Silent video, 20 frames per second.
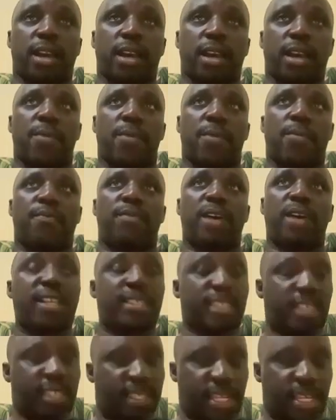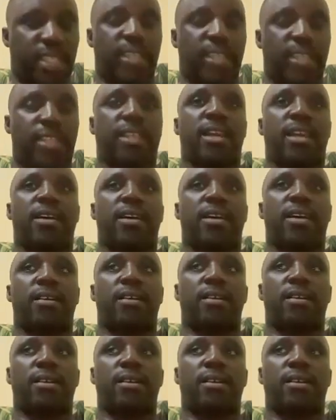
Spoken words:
as I say, that the